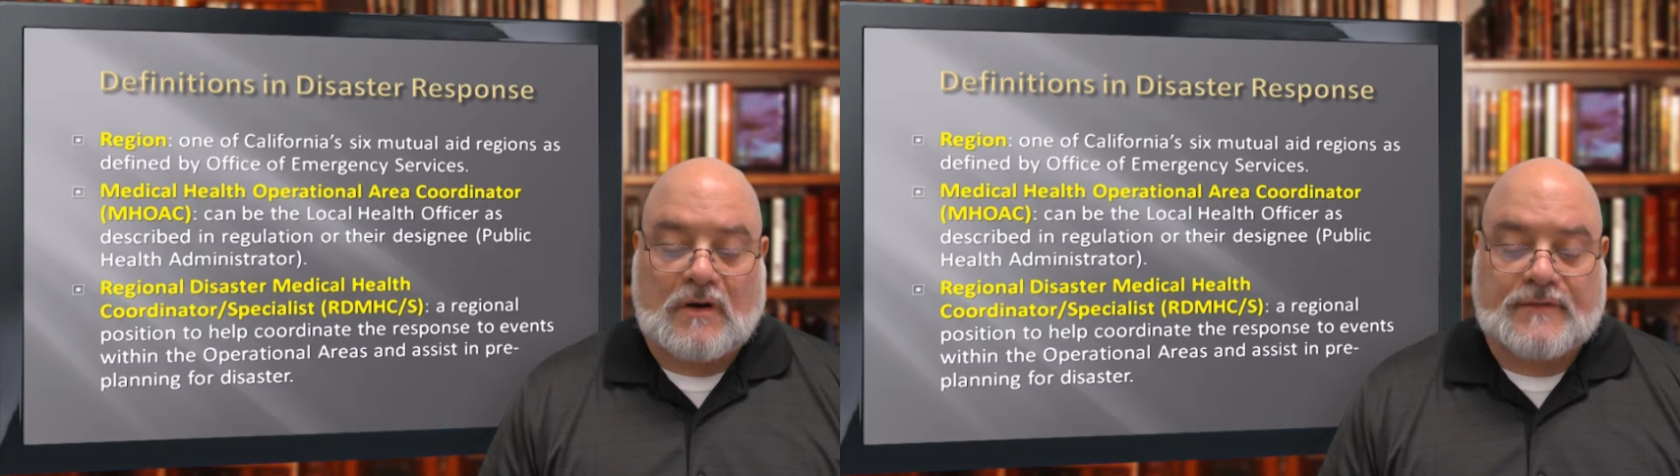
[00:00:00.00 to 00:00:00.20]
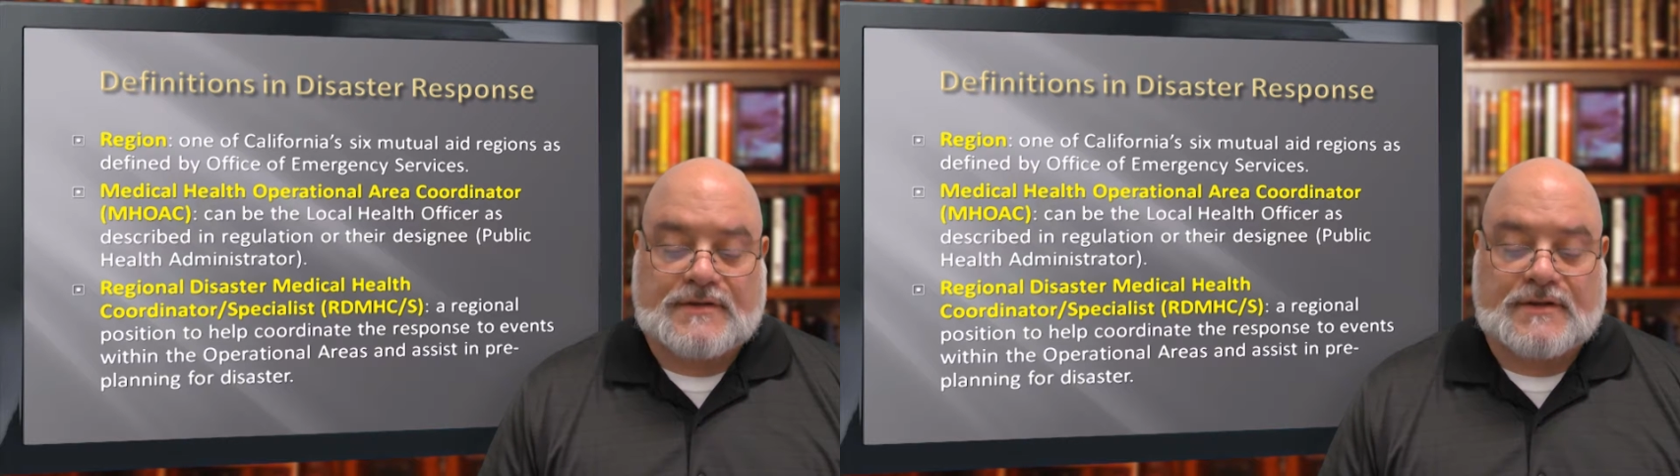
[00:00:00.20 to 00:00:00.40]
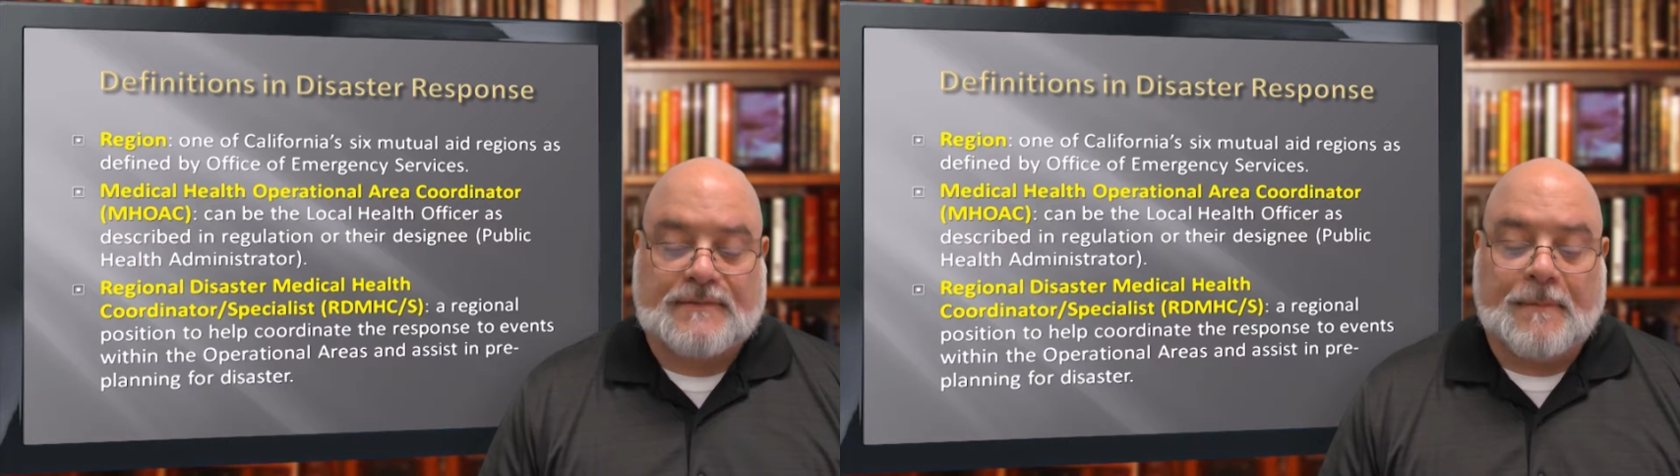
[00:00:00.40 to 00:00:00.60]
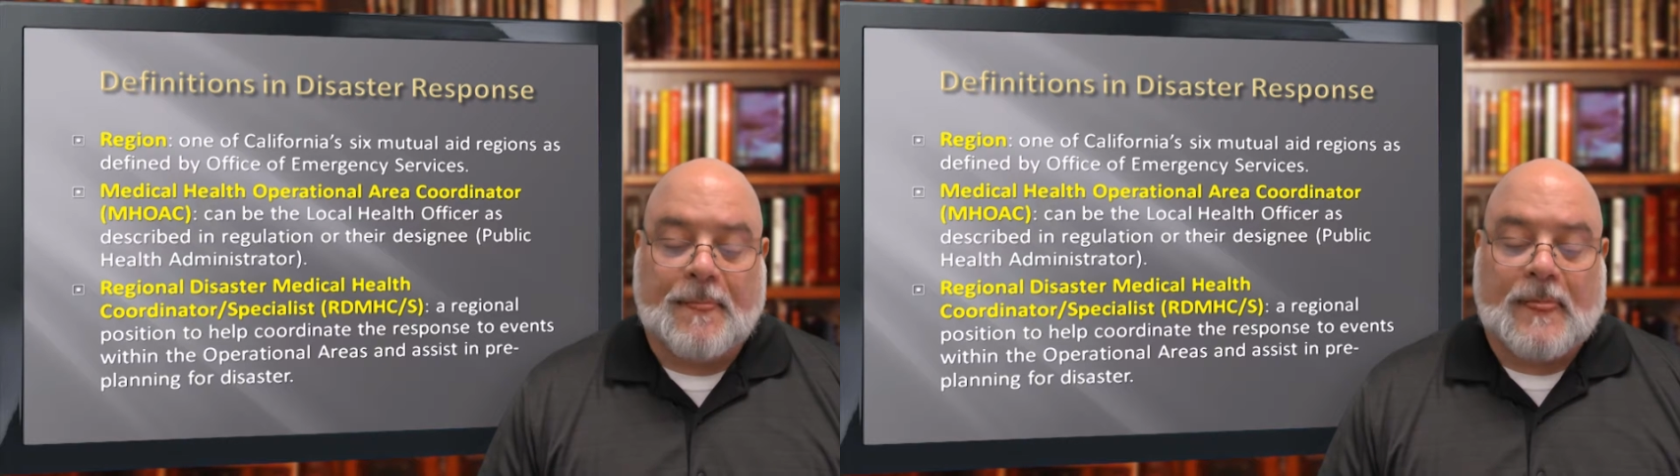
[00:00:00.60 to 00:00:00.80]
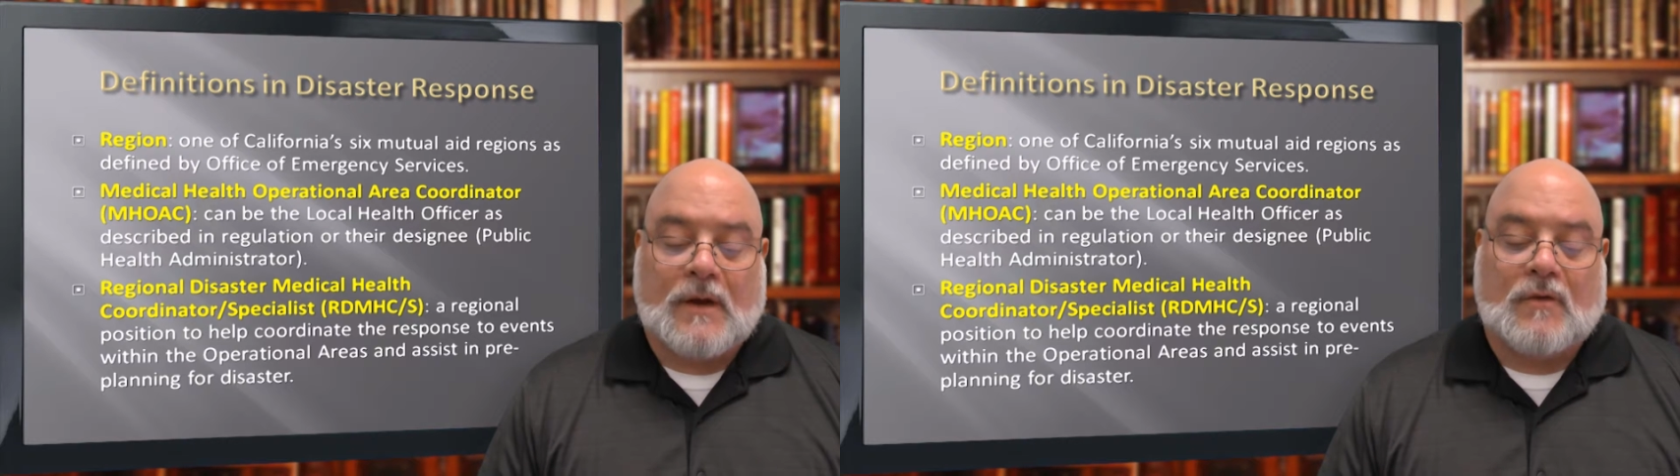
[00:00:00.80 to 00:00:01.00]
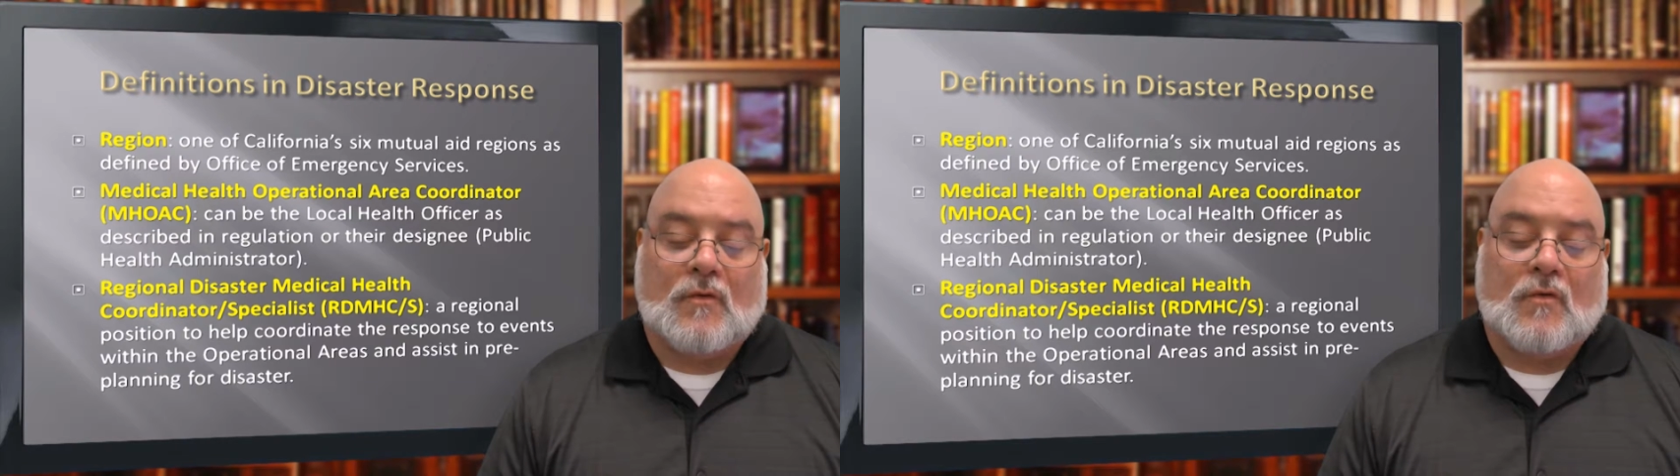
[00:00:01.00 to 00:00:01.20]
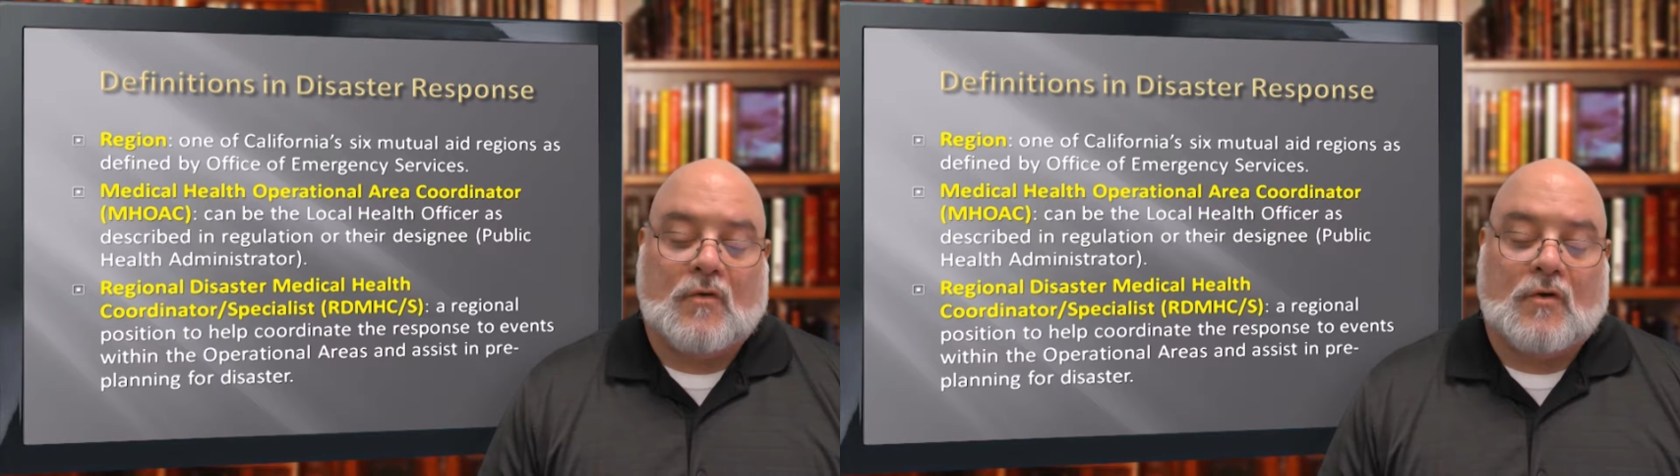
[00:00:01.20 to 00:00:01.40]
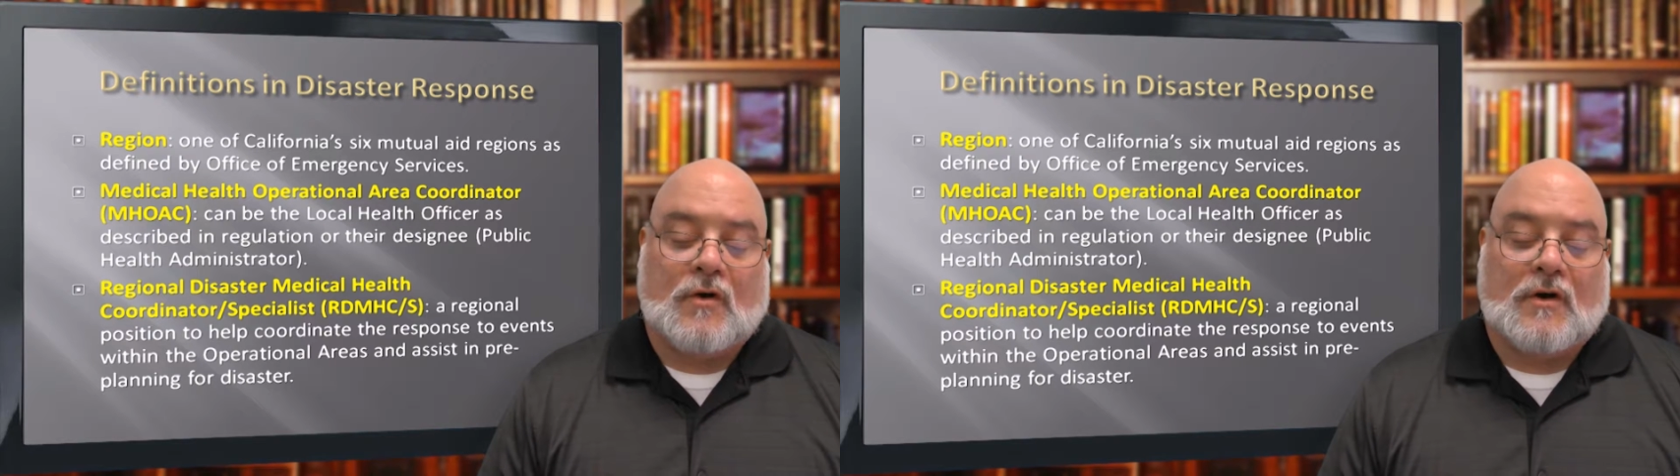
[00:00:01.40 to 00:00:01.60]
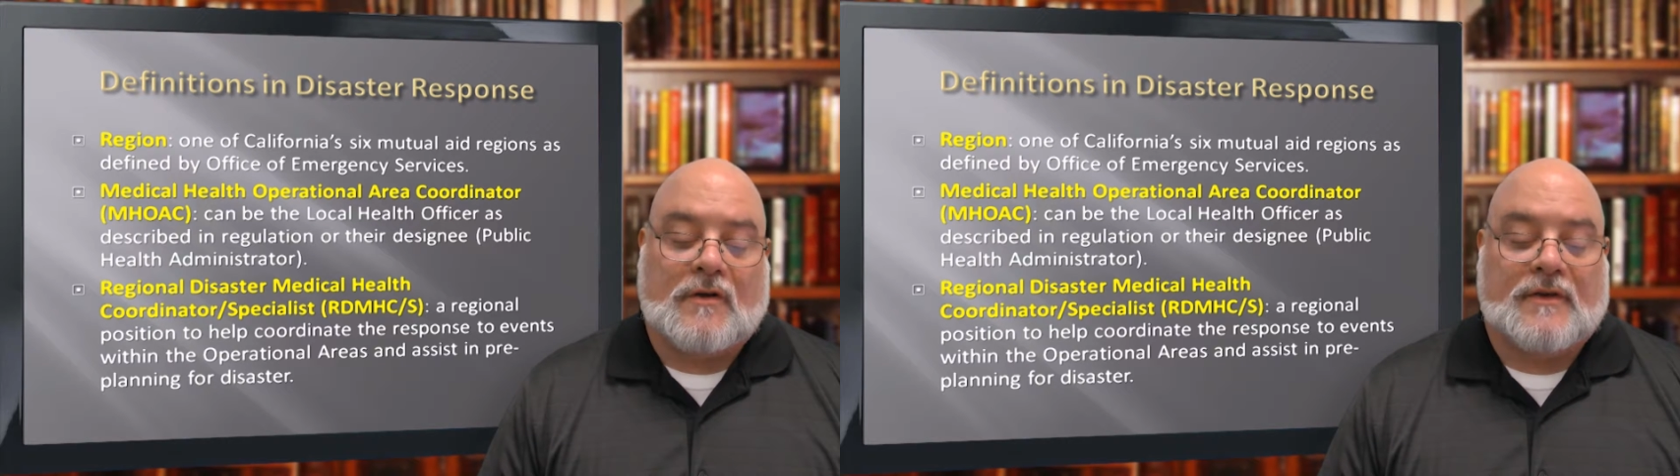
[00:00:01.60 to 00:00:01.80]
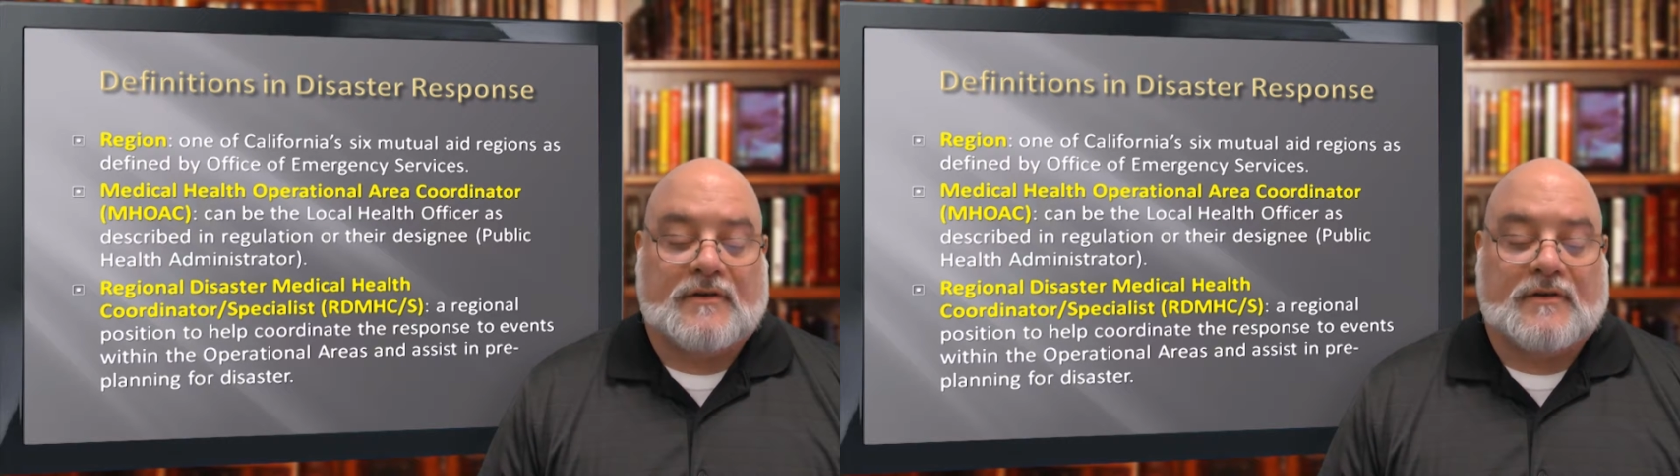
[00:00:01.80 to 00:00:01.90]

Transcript: officer or their